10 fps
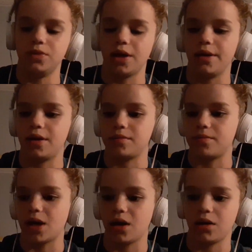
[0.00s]
and
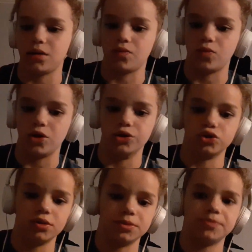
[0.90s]
my Weird
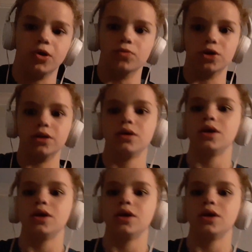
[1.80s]
Dreams part 1.